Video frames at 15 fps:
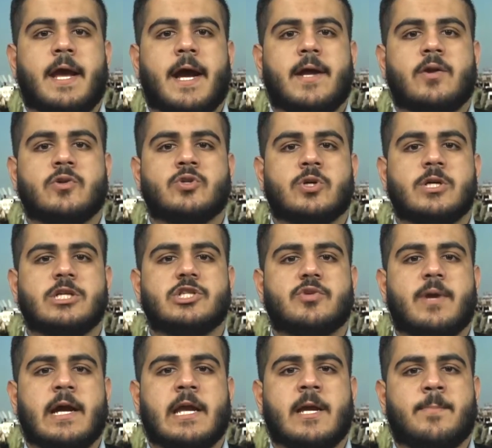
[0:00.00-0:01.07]
An notorious
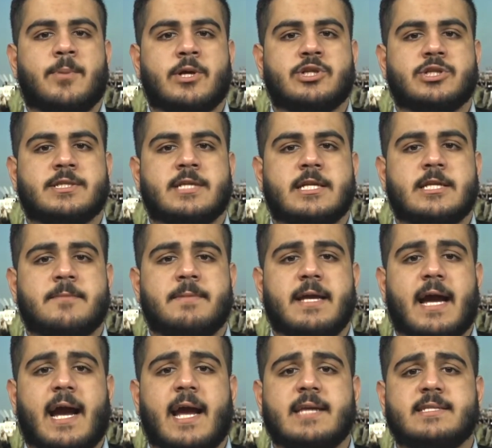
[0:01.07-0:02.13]
Iraqi preacher said to
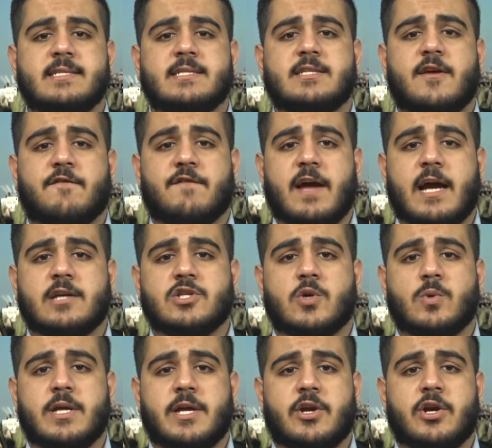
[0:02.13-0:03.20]
be ISIS de
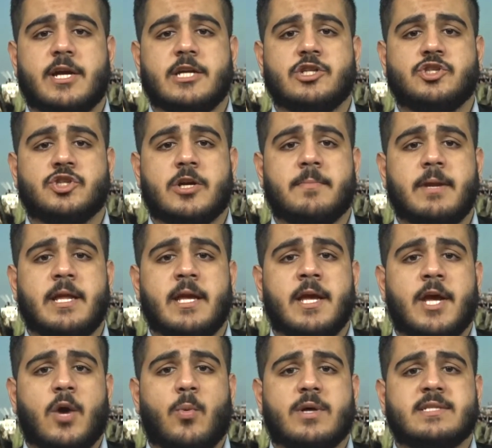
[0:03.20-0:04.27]
facto leader in Germany
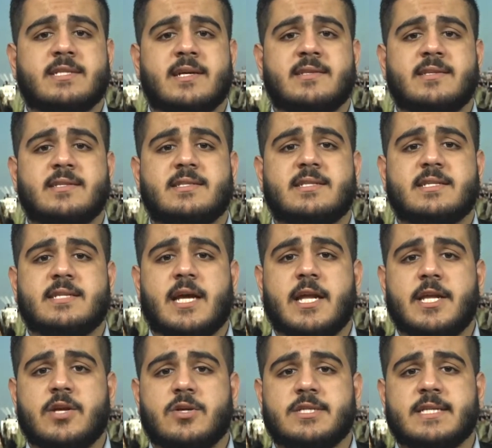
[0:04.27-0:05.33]
was sentenced to
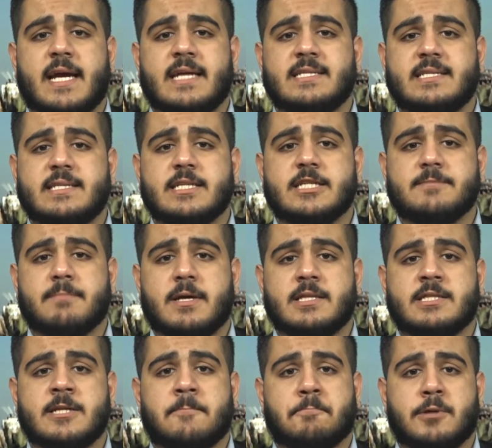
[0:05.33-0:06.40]
10 years and 6
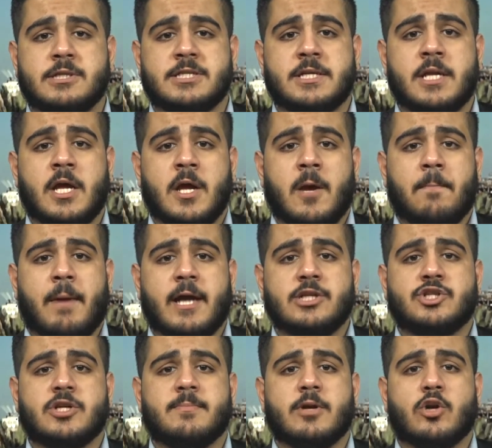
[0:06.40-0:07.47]
months in prison by a
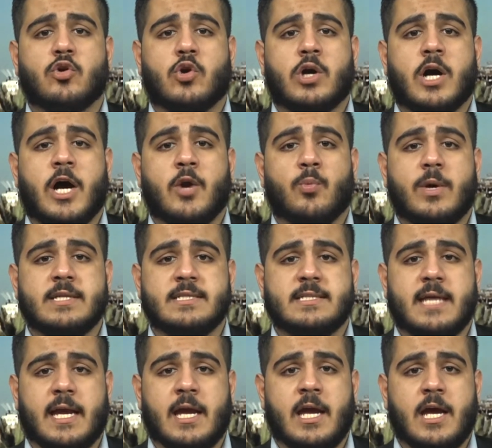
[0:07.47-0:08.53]
German court on
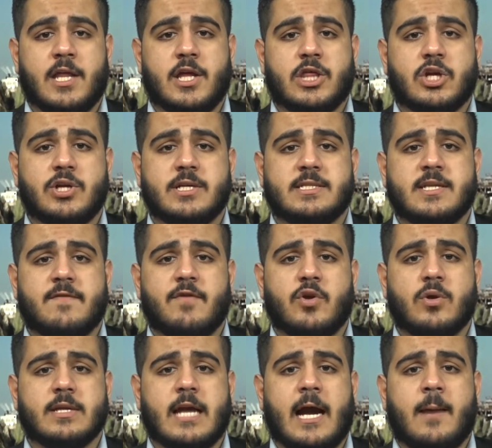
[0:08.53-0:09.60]
Wednesday. The
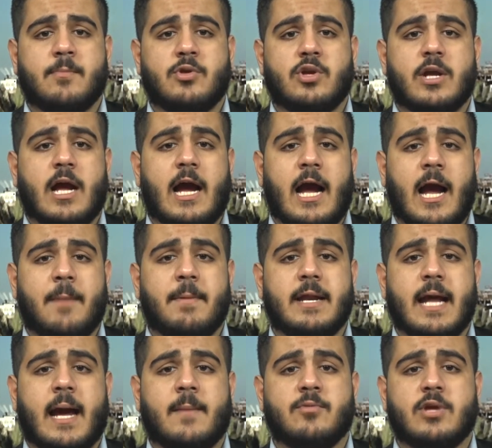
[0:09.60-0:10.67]
37-year-old Abdul Ahmed
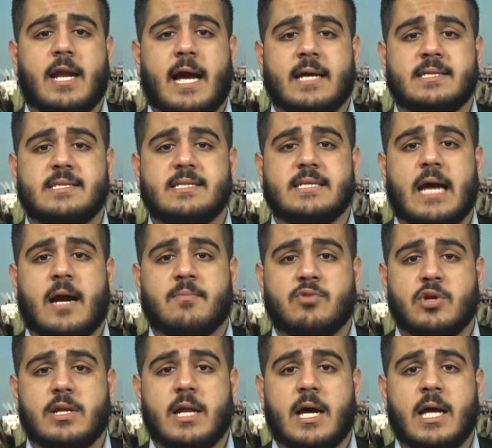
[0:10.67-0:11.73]
Abdul Aziz
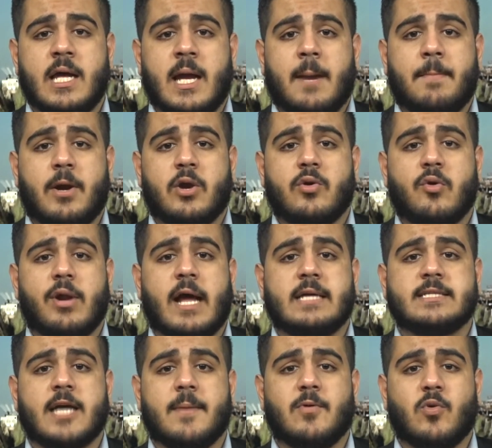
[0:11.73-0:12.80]
Abdullah, better known
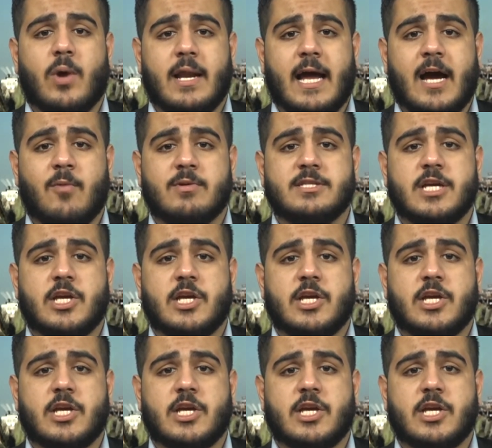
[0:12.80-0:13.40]
as Abu Walaa, was